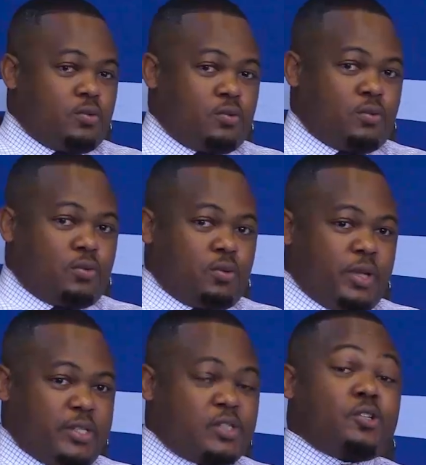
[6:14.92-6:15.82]
who
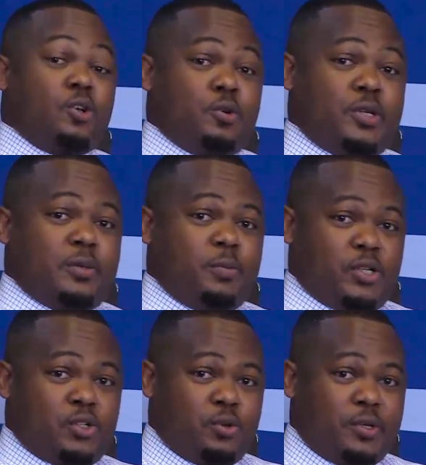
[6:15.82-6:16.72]
has slowly but
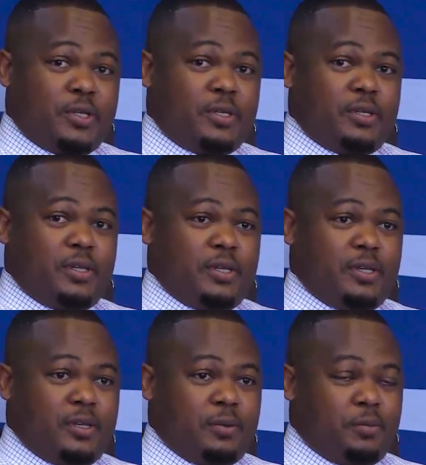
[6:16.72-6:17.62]
surely
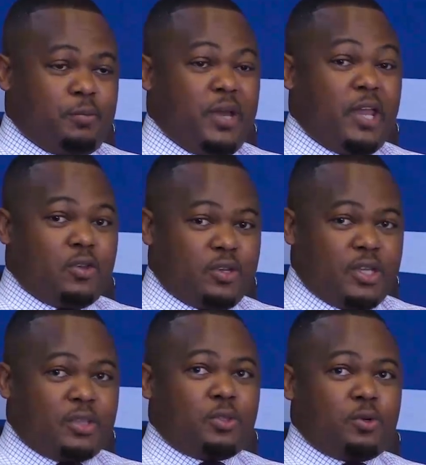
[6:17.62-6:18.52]

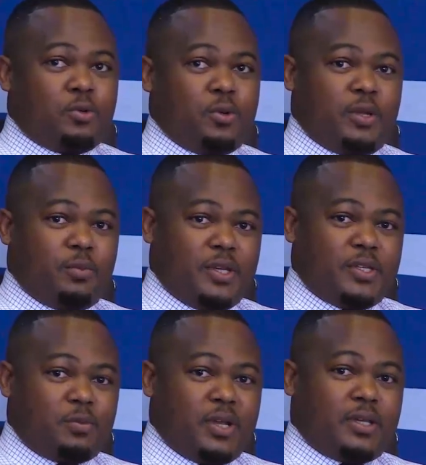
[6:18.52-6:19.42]
pioneered through and made
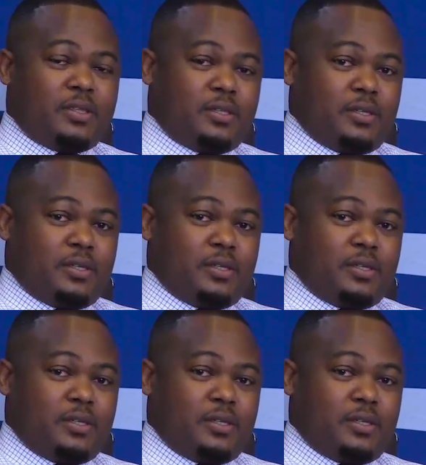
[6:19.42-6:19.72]
his mark in the